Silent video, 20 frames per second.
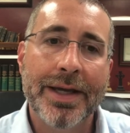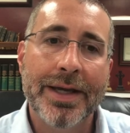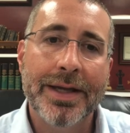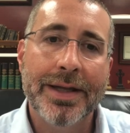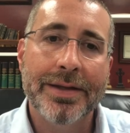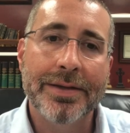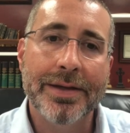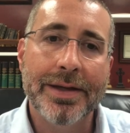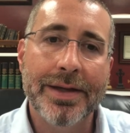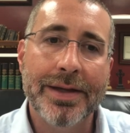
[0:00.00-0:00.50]

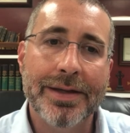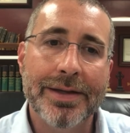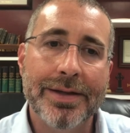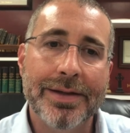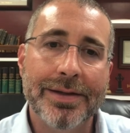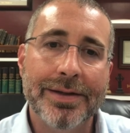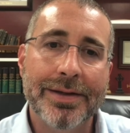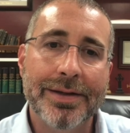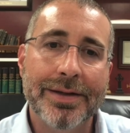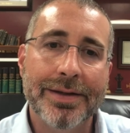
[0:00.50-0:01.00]
That
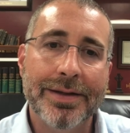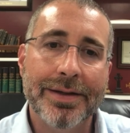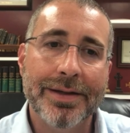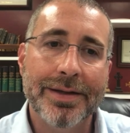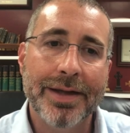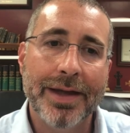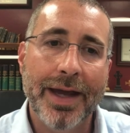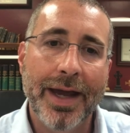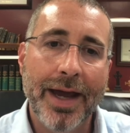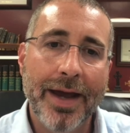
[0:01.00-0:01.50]

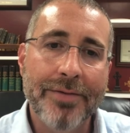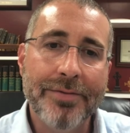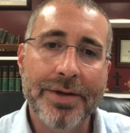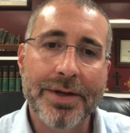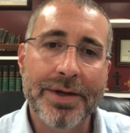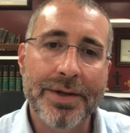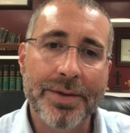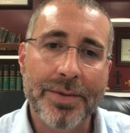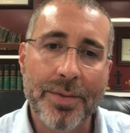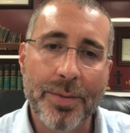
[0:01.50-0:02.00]

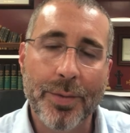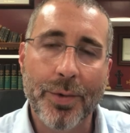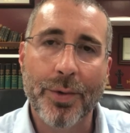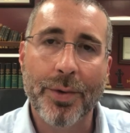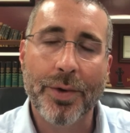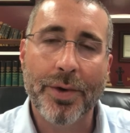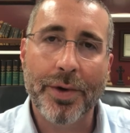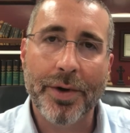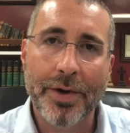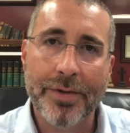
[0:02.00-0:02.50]
having
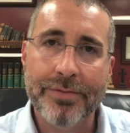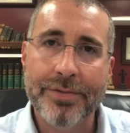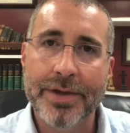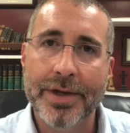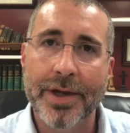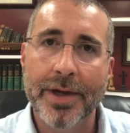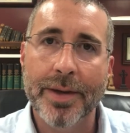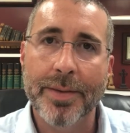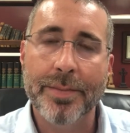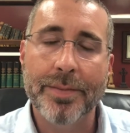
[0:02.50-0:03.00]
more of
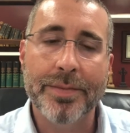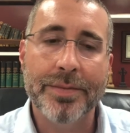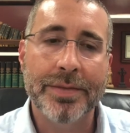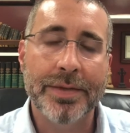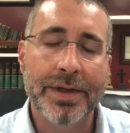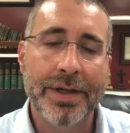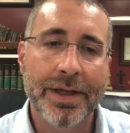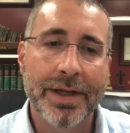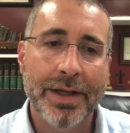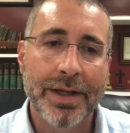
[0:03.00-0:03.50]
Him,
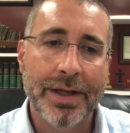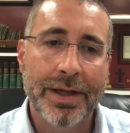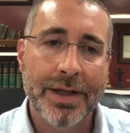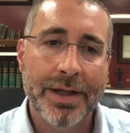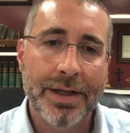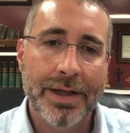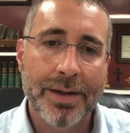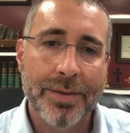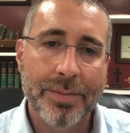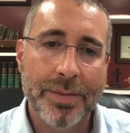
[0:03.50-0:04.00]

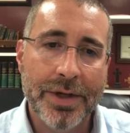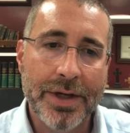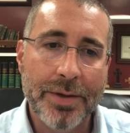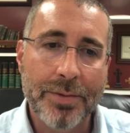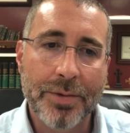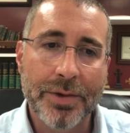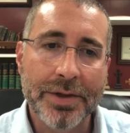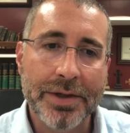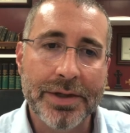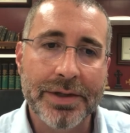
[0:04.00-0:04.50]
being
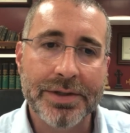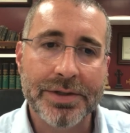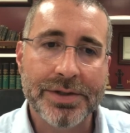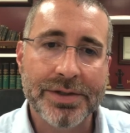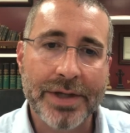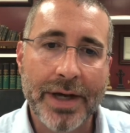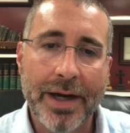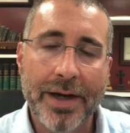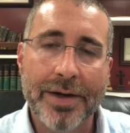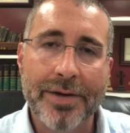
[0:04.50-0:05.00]
willing to
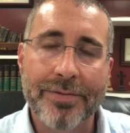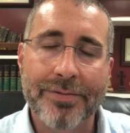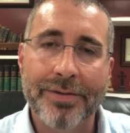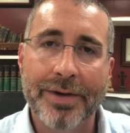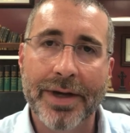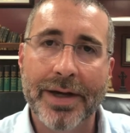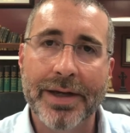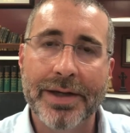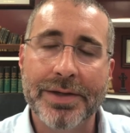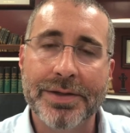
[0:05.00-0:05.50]

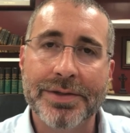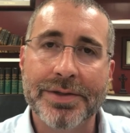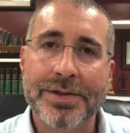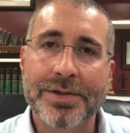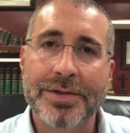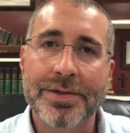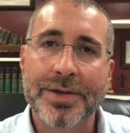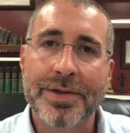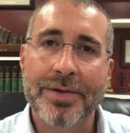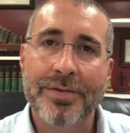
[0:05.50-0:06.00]
sacrifice
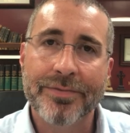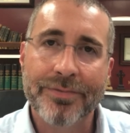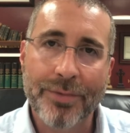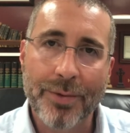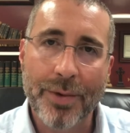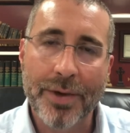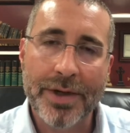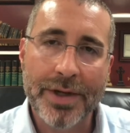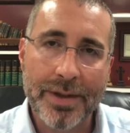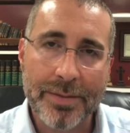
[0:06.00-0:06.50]

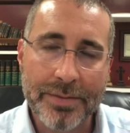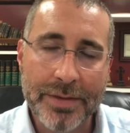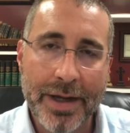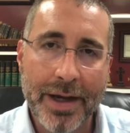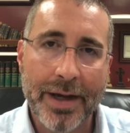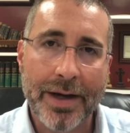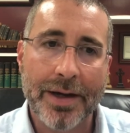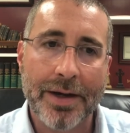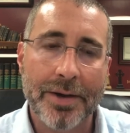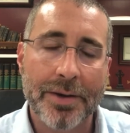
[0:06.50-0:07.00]
for Him
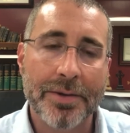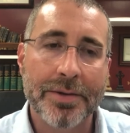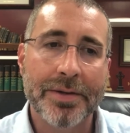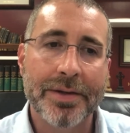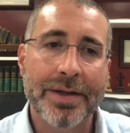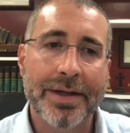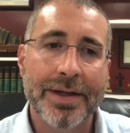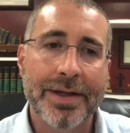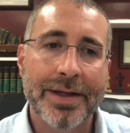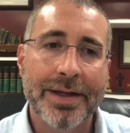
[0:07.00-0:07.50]
now,
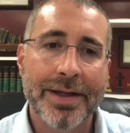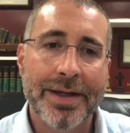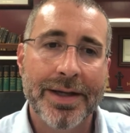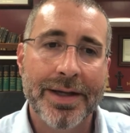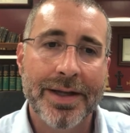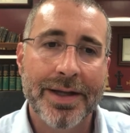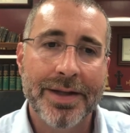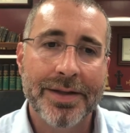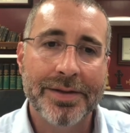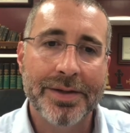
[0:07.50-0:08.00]

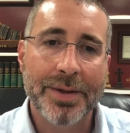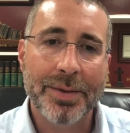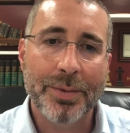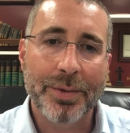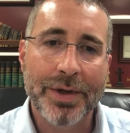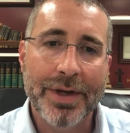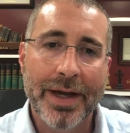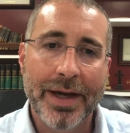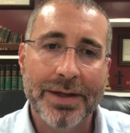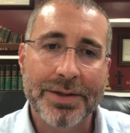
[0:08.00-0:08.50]
that
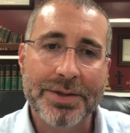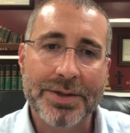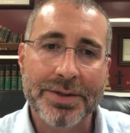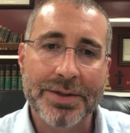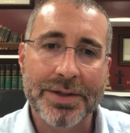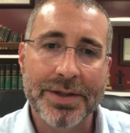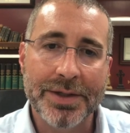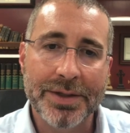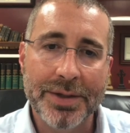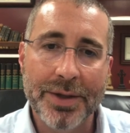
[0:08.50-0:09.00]
we
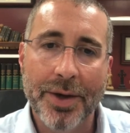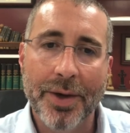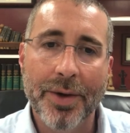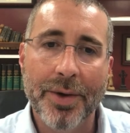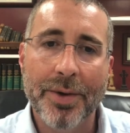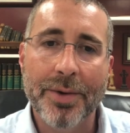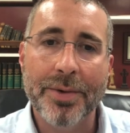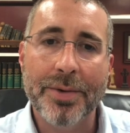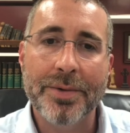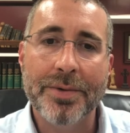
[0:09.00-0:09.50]
actually
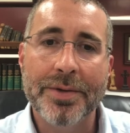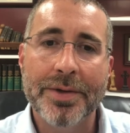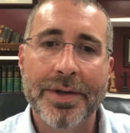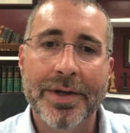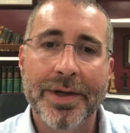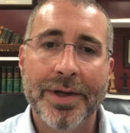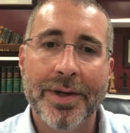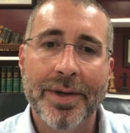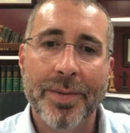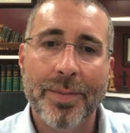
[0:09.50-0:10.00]
know
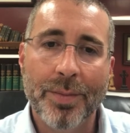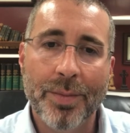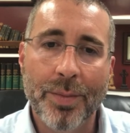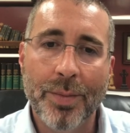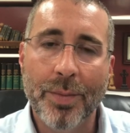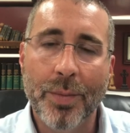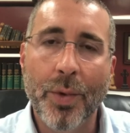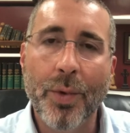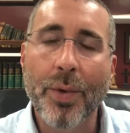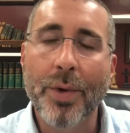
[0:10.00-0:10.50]

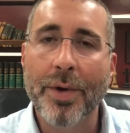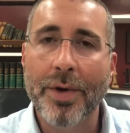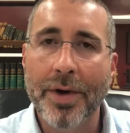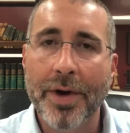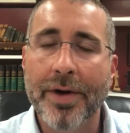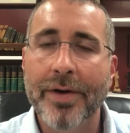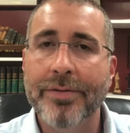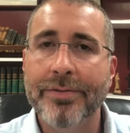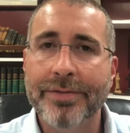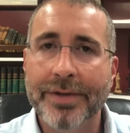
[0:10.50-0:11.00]
more
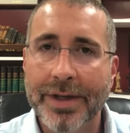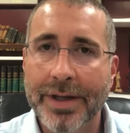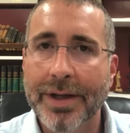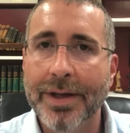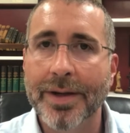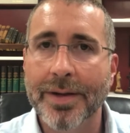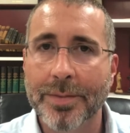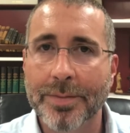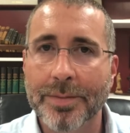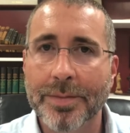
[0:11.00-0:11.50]
of
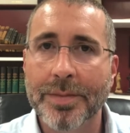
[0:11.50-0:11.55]
Him.